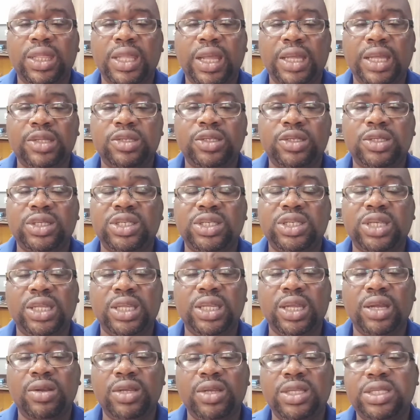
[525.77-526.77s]
that
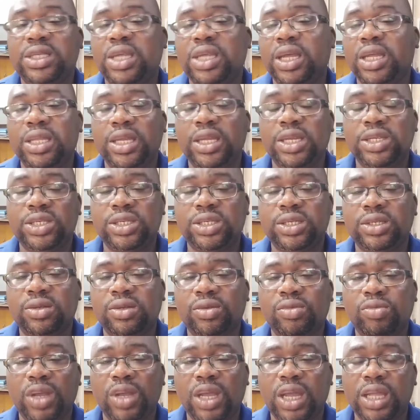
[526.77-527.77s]
generates energy,
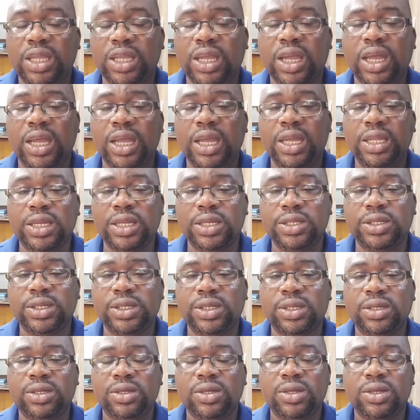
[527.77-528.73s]
mechanical energy.